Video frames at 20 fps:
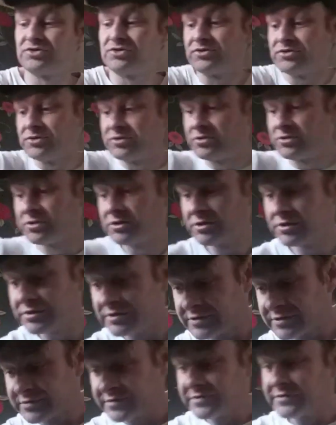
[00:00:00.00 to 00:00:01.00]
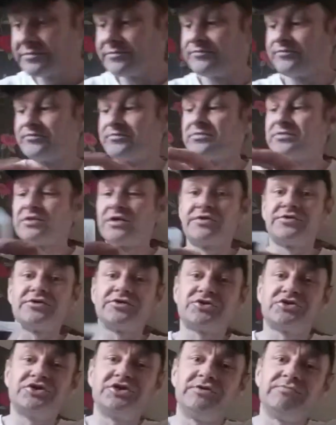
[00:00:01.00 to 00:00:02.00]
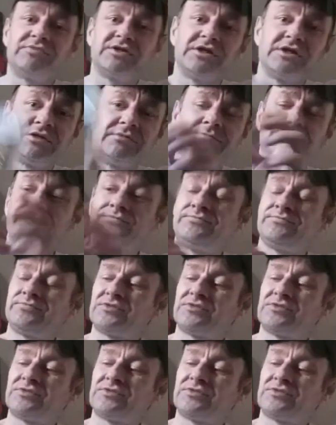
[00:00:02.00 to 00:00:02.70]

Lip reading: 2. Another cheap game,